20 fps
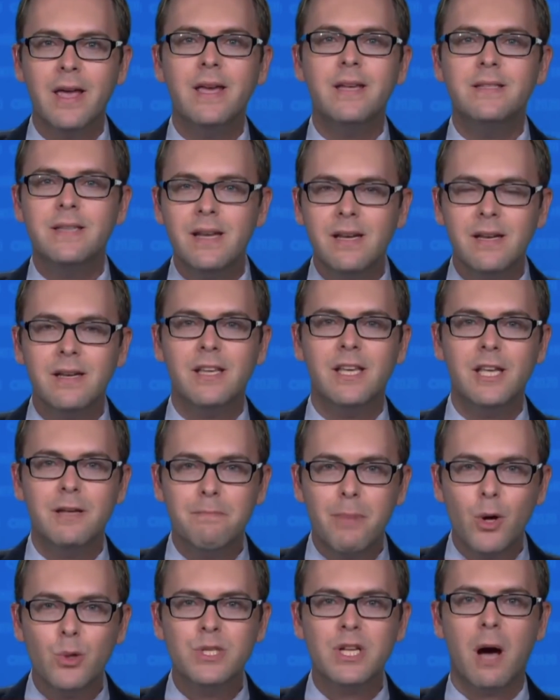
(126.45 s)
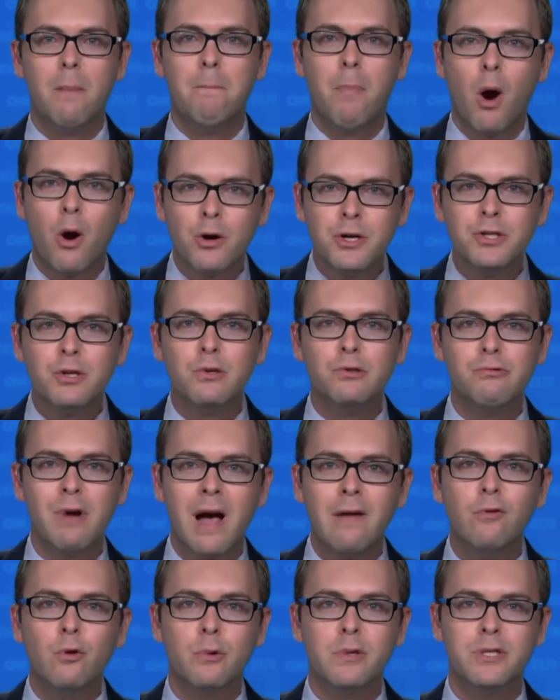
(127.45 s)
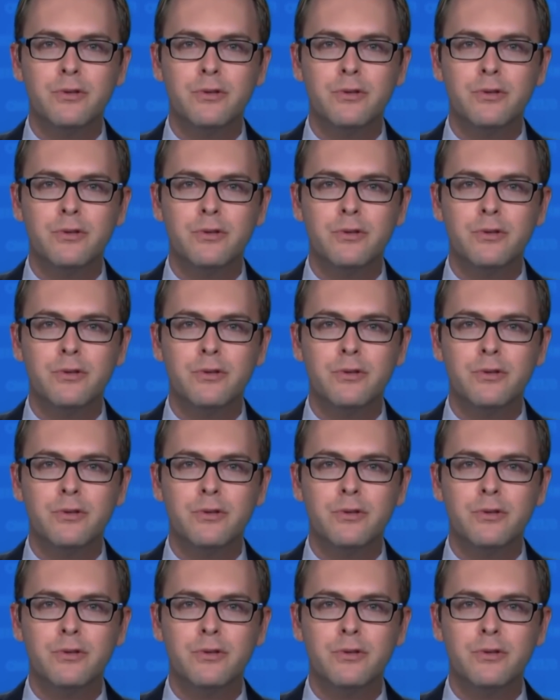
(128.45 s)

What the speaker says: He didn't. He imposed a partial travel